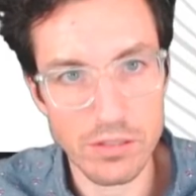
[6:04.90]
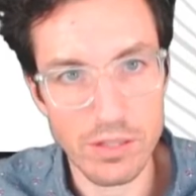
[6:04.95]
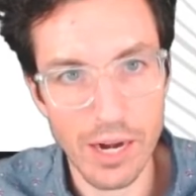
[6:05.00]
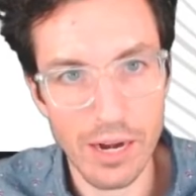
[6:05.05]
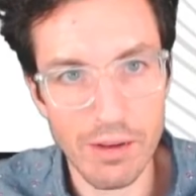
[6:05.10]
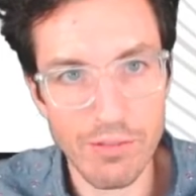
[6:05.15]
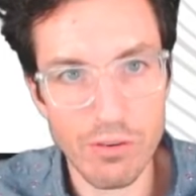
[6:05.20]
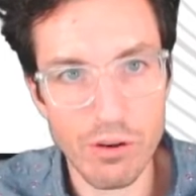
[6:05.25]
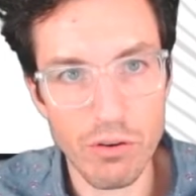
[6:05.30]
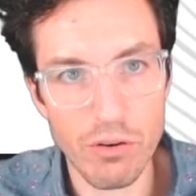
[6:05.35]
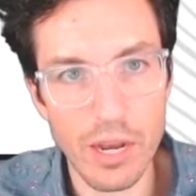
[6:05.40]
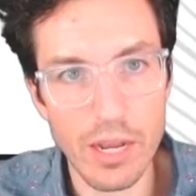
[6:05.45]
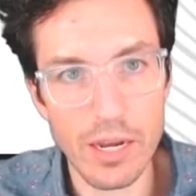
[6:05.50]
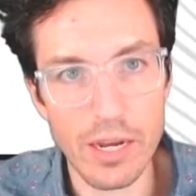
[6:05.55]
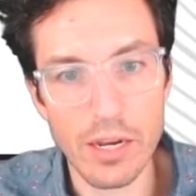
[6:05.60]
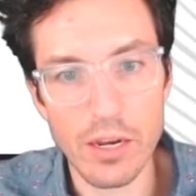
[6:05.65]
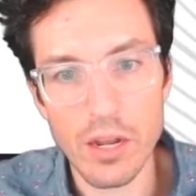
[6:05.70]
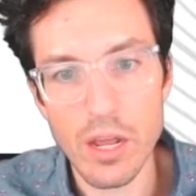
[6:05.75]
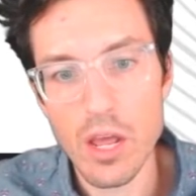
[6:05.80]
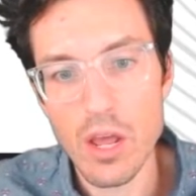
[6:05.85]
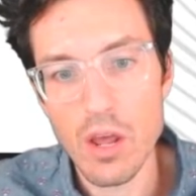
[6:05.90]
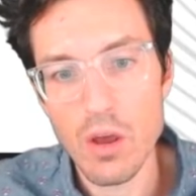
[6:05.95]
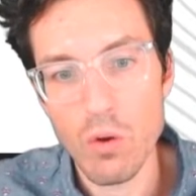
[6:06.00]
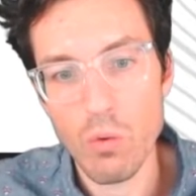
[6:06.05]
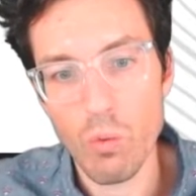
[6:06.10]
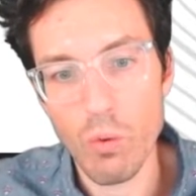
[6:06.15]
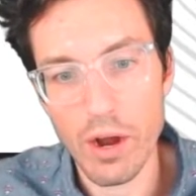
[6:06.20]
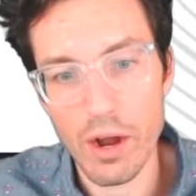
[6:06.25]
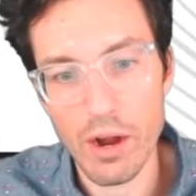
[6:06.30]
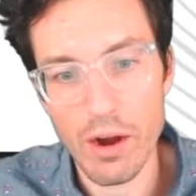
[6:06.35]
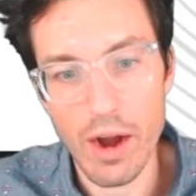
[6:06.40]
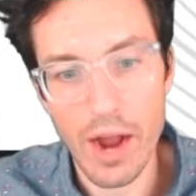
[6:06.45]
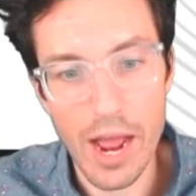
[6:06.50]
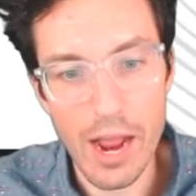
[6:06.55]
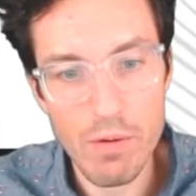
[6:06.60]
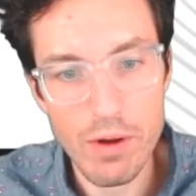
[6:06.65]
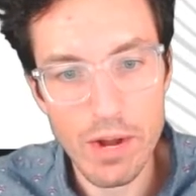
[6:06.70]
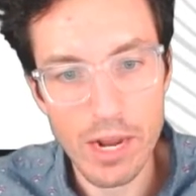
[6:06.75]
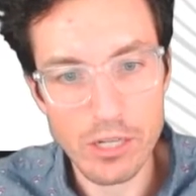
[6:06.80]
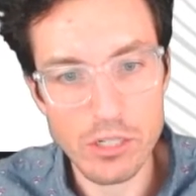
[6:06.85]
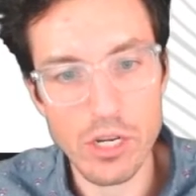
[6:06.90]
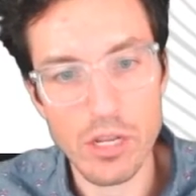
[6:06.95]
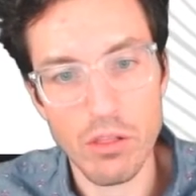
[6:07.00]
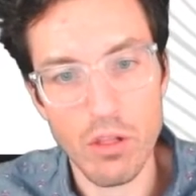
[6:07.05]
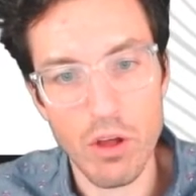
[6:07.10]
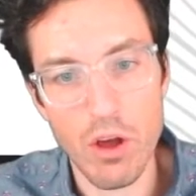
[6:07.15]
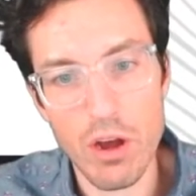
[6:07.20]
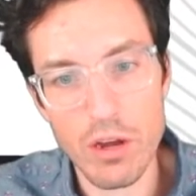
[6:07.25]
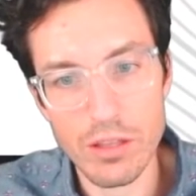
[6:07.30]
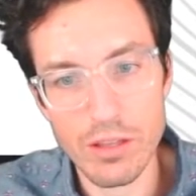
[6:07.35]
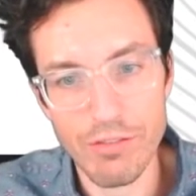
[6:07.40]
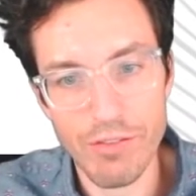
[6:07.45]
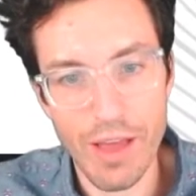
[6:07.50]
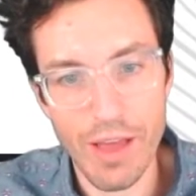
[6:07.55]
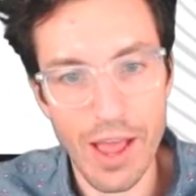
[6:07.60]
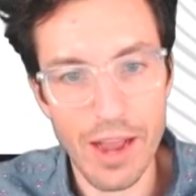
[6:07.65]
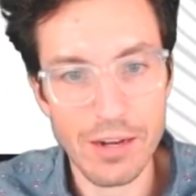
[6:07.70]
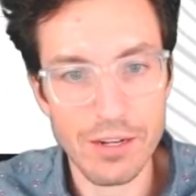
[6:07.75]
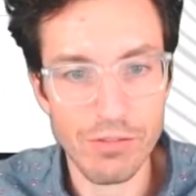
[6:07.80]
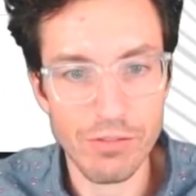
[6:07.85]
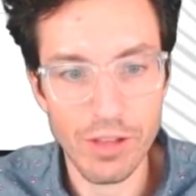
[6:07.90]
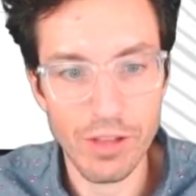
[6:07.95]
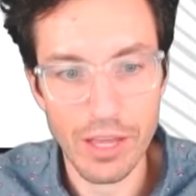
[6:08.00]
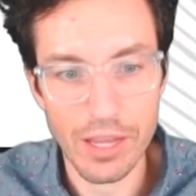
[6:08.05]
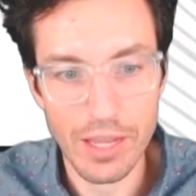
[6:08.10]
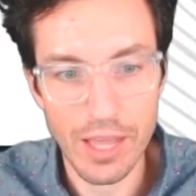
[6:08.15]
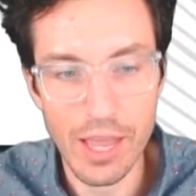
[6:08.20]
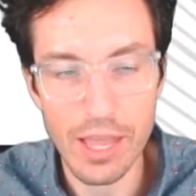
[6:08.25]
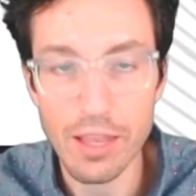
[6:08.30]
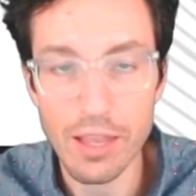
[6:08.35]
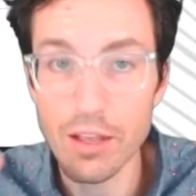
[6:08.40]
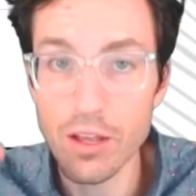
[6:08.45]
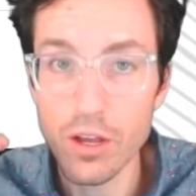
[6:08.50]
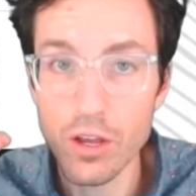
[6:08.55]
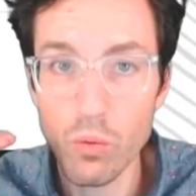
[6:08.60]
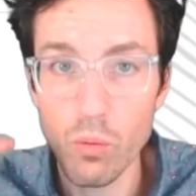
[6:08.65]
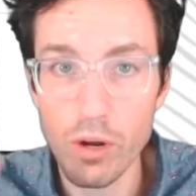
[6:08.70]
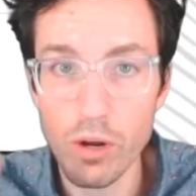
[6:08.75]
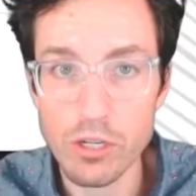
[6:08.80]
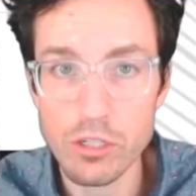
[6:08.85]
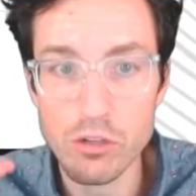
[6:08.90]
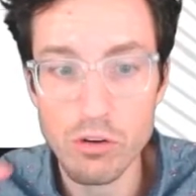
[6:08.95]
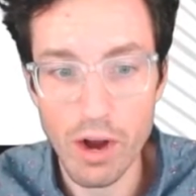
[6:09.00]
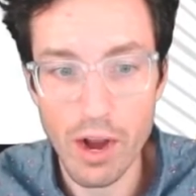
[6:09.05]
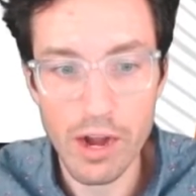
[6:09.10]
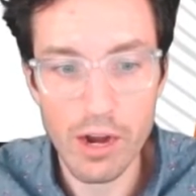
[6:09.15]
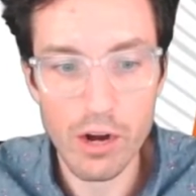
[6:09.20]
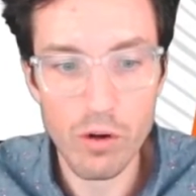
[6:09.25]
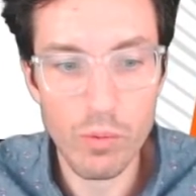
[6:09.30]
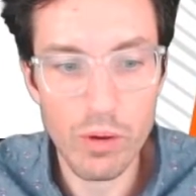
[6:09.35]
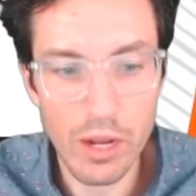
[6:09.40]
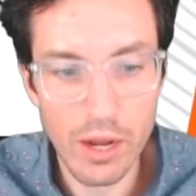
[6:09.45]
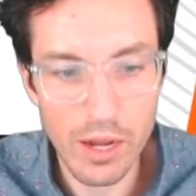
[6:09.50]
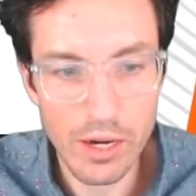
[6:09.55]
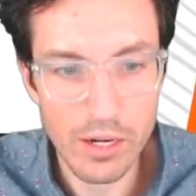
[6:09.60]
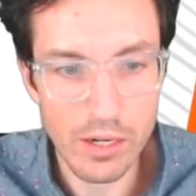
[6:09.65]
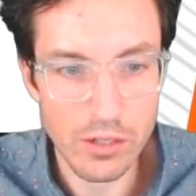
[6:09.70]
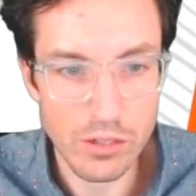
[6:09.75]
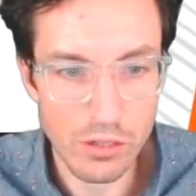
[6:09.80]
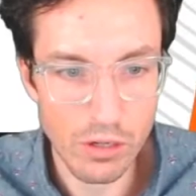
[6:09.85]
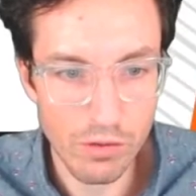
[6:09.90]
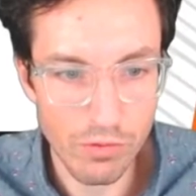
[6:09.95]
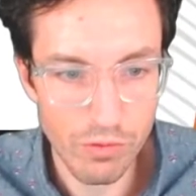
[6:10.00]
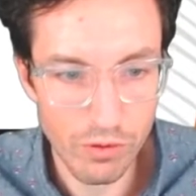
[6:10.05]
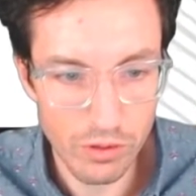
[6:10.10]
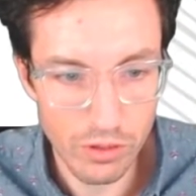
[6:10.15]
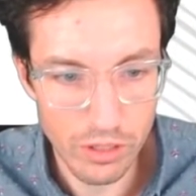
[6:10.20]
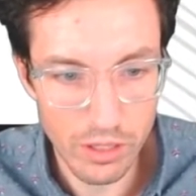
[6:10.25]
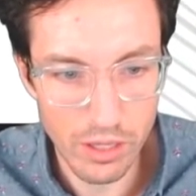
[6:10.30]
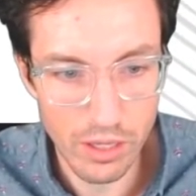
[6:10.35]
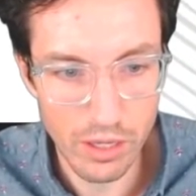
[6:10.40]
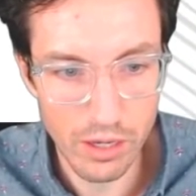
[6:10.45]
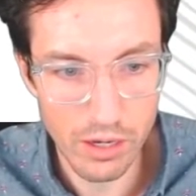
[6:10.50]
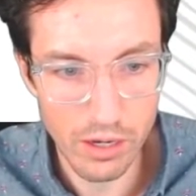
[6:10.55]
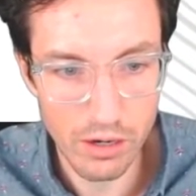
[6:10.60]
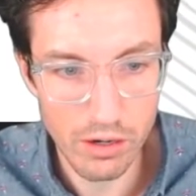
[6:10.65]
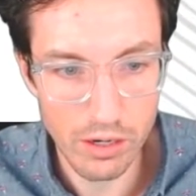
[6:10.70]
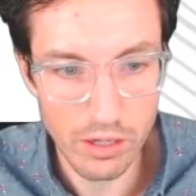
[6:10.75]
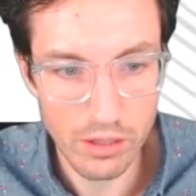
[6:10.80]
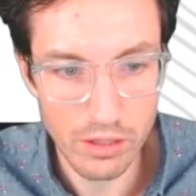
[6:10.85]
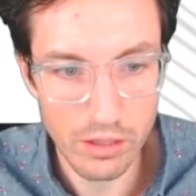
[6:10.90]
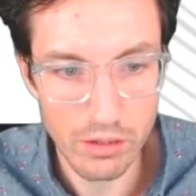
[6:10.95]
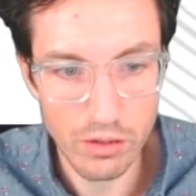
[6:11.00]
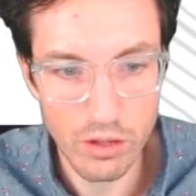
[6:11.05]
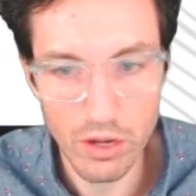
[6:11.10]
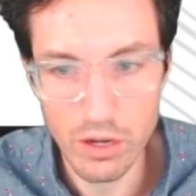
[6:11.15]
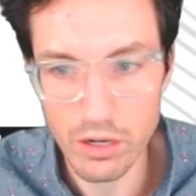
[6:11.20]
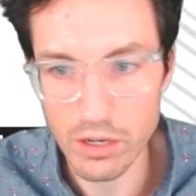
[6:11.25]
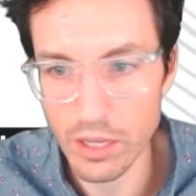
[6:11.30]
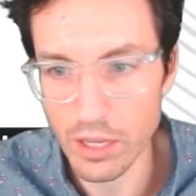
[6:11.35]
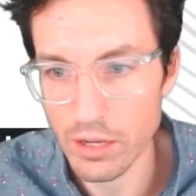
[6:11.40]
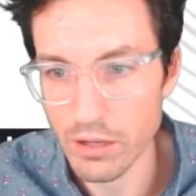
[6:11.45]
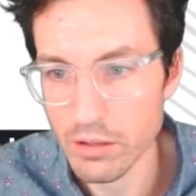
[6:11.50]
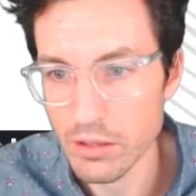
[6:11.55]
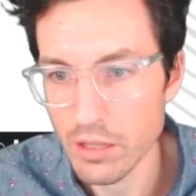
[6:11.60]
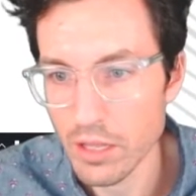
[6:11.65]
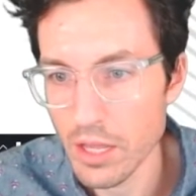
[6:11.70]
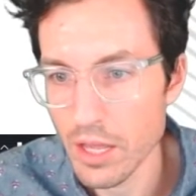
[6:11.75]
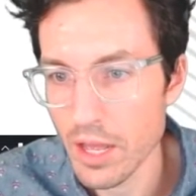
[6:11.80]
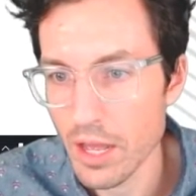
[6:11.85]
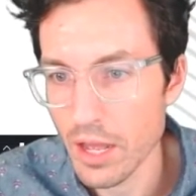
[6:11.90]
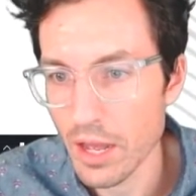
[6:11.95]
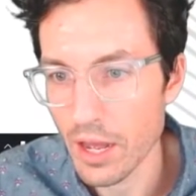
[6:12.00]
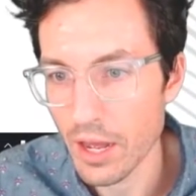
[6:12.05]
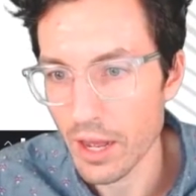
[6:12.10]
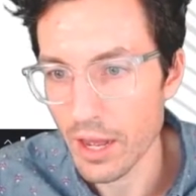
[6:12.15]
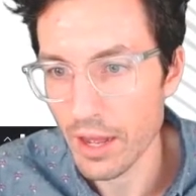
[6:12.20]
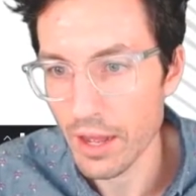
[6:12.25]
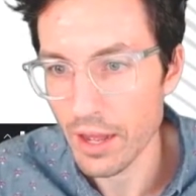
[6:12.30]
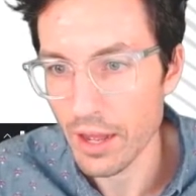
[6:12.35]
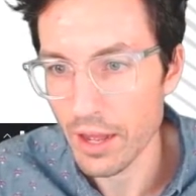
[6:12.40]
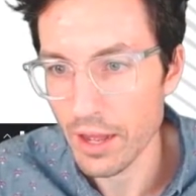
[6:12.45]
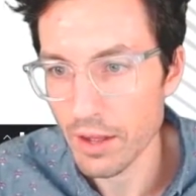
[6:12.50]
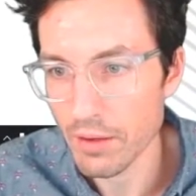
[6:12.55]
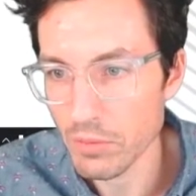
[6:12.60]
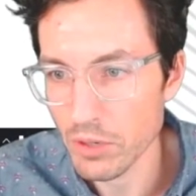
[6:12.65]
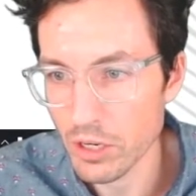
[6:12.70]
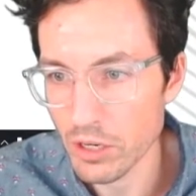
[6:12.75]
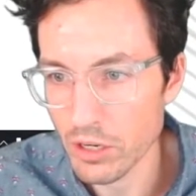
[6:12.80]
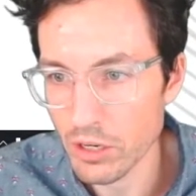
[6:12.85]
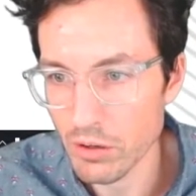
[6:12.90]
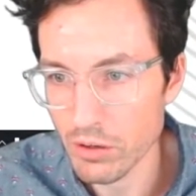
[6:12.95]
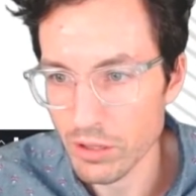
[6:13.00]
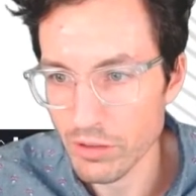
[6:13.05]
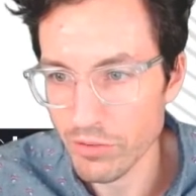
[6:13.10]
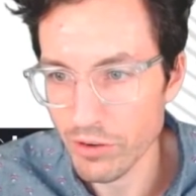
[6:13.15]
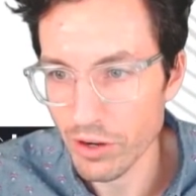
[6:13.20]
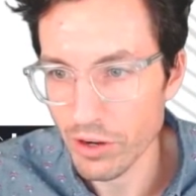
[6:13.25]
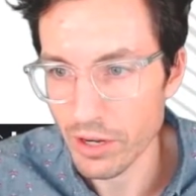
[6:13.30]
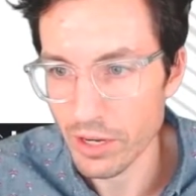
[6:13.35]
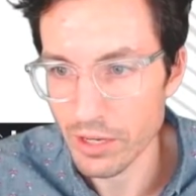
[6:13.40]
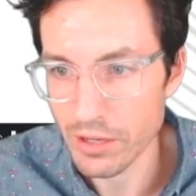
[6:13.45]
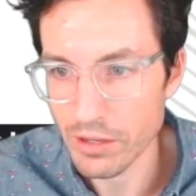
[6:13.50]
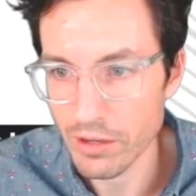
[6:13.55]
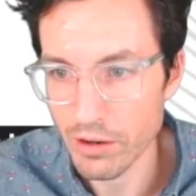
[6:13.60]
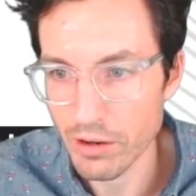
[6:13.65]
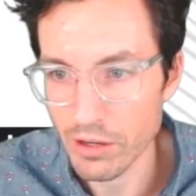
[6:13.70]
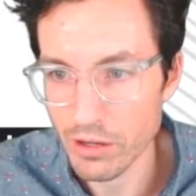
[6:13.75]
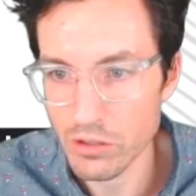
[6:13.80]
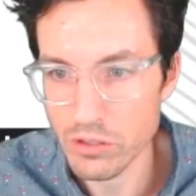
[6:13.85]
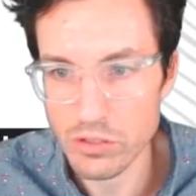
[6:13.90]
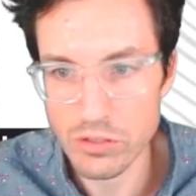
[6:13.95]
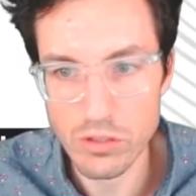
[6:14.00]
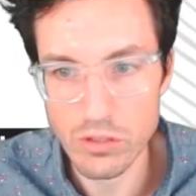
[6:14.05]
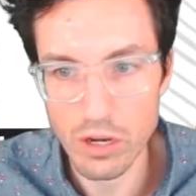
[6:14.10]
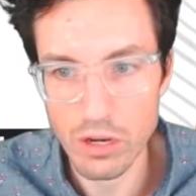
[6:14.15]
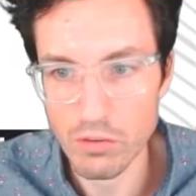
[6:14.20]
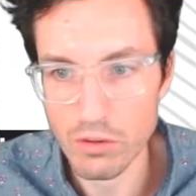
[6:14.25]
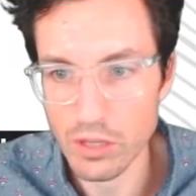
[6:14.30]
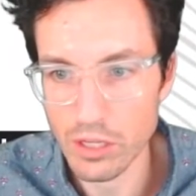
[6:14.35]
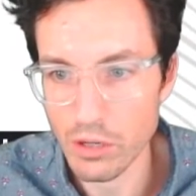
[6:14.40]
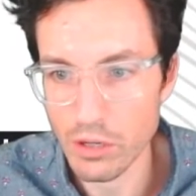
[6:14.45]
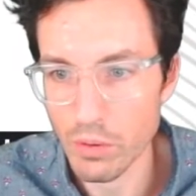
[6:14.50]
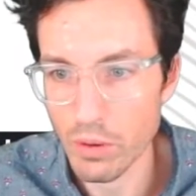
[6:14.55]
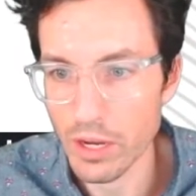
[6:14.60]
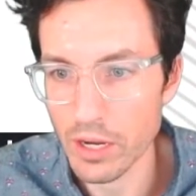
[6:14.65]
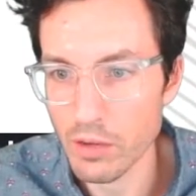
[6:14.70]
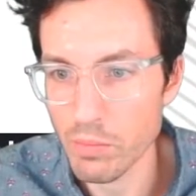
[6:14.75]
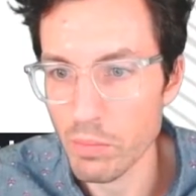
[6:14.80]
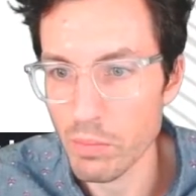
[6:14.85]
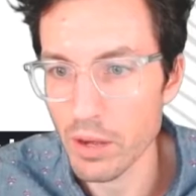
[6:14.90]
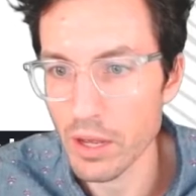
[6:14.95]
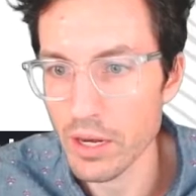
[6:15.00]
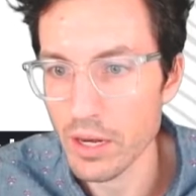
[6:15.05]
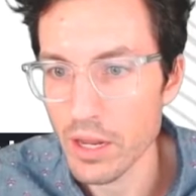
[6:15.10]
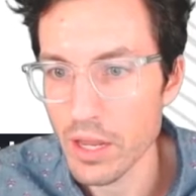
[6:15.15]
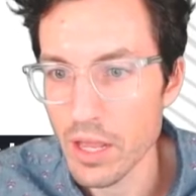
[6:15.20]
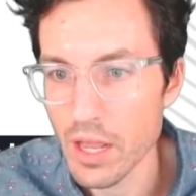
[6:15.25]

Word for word: that I've created where I would actually log the fact of like, hey, what try are we on? And so if you look here in the logging, uh, I'm going to go to the very end here. I know this is all really quick, but